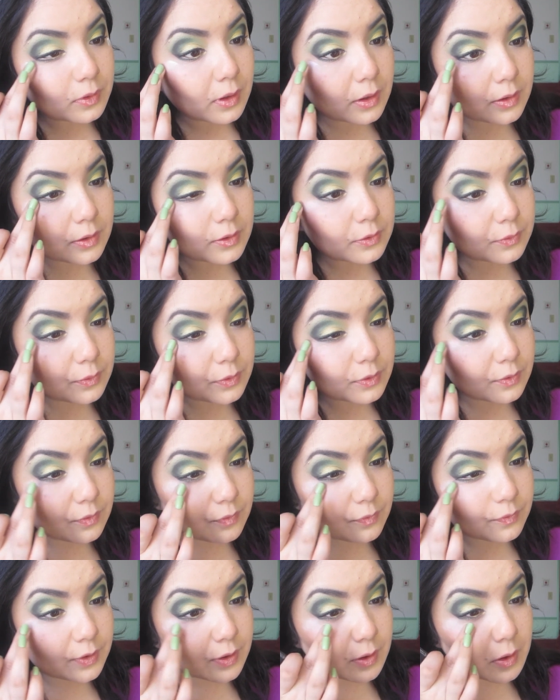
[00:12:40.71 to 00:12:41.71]
And just with your
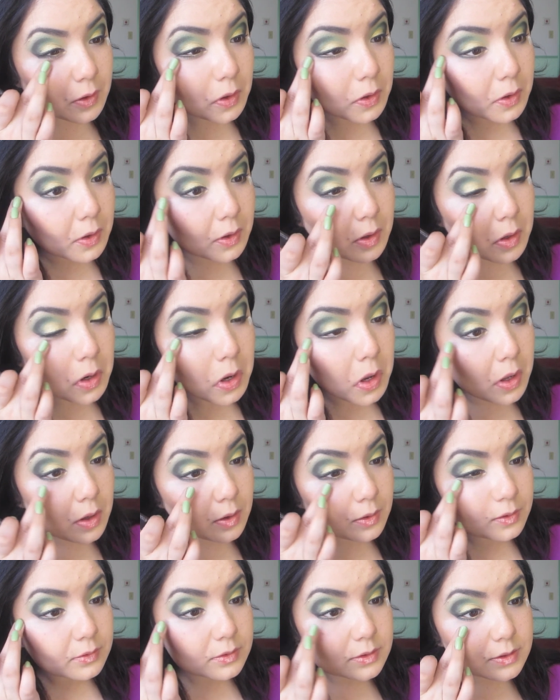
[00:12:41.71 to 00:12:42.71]
finger,
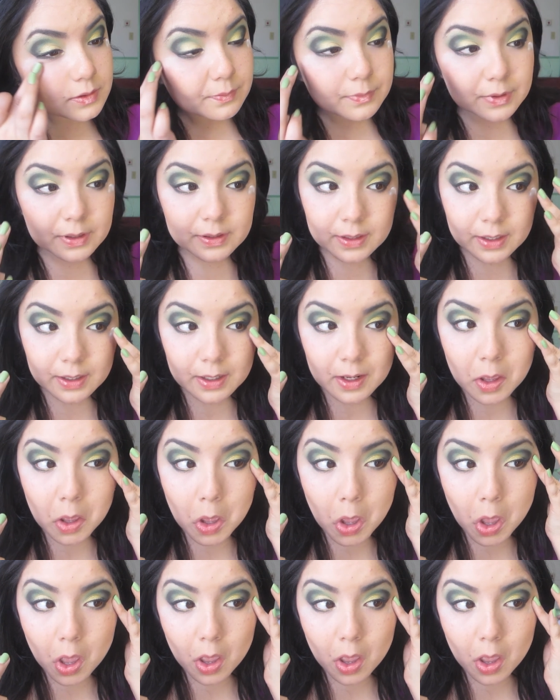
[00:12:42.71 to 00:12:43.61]
just blend that out.